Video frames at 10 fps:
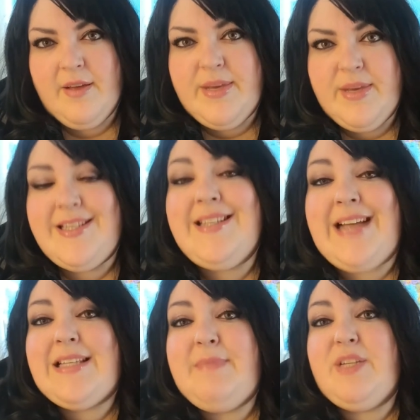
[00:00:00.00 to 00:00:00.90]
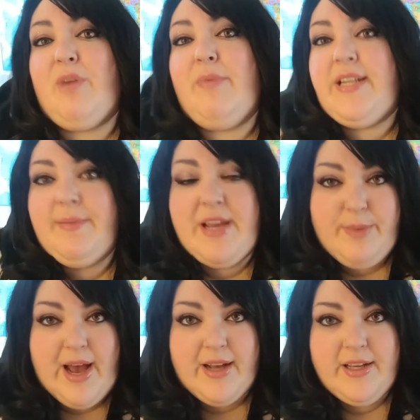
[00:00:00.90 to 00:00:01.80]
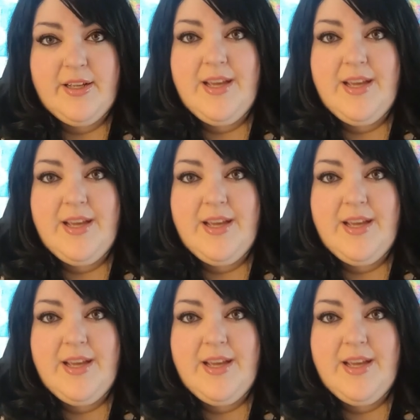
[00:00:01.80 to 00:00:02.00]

Because he's asked me to borrow money to pay you back.